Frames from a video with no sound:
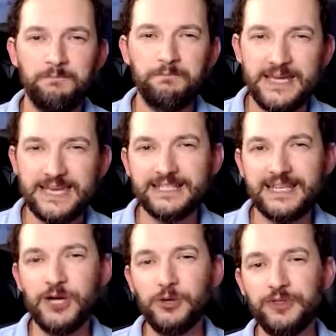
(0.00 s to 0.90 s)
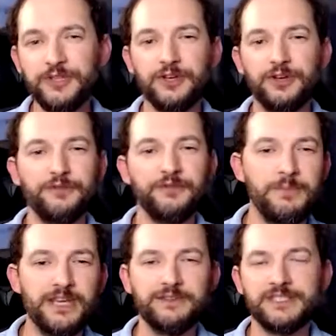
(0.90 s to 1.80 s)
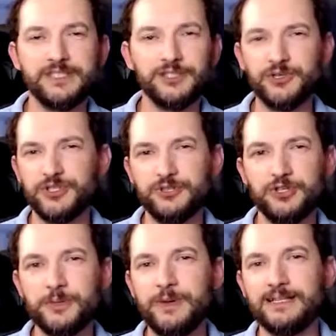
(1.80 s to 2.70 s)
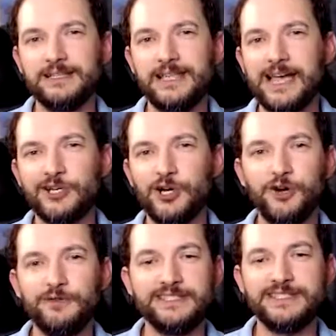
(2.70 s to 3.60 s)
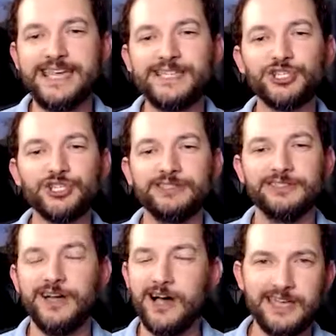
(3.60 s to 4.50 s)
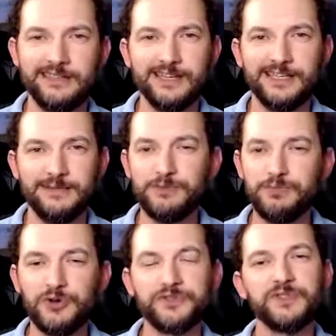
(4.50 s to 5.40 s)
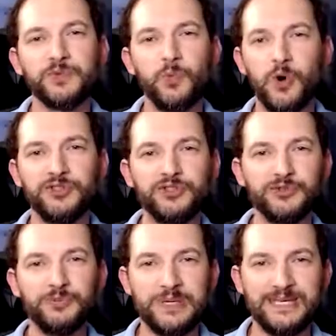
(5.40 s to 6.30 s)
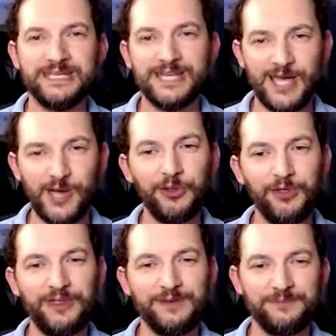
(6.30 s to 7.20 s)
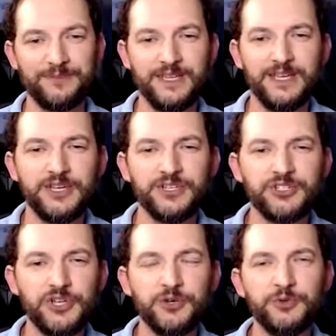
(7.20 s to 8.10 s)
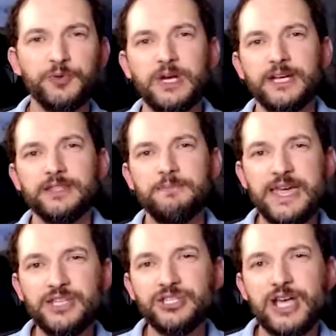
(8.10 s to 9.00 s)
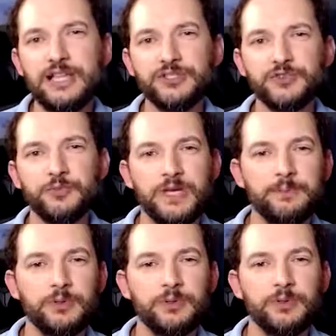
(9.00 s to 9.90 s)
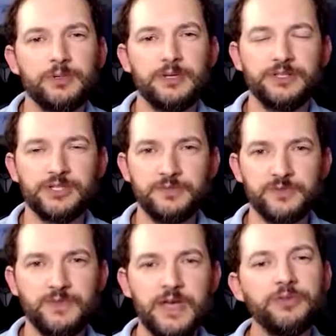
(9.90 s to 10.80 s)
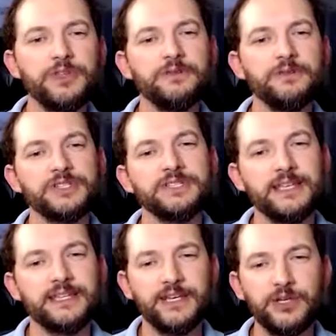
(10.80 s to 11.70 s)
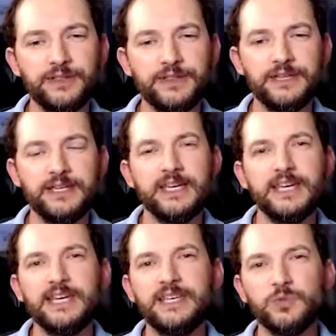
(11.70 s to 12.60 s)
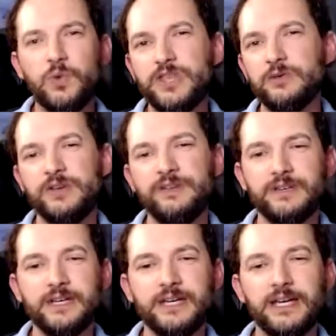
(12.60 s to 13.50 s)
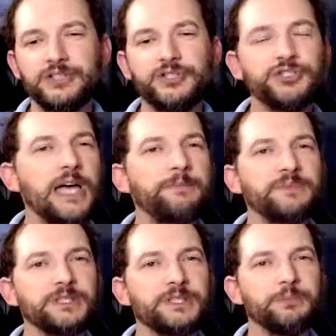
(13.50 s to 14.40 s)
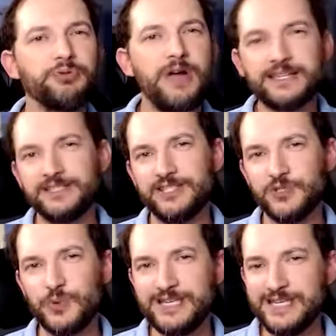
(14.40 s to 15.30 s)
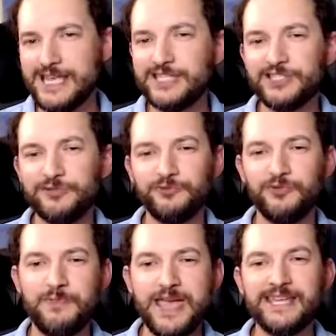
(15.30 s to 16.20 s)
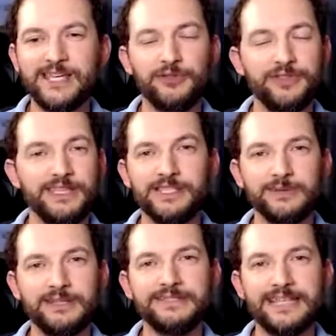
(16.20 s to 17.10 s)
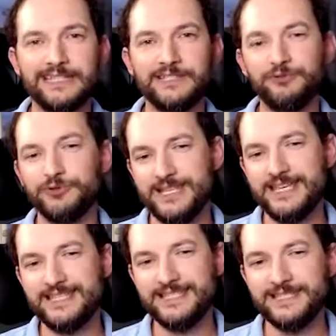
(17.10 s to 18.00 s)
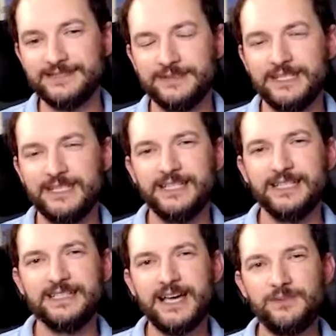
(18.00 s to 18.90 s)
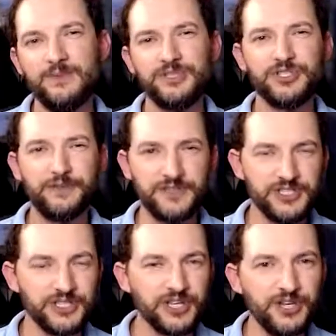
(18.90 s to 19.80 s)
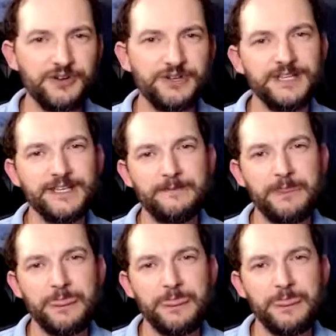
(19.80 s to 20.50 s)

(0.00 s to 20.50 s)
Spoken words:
Being unhealthy, though, for many of us is also not about a lack of intention either. I mean, most of us want to be healthy. So the main challenge for people in terms of healthy versus unhealthy is whether we've adapted the practices we need to remain healthy into our daily routines. Now, software security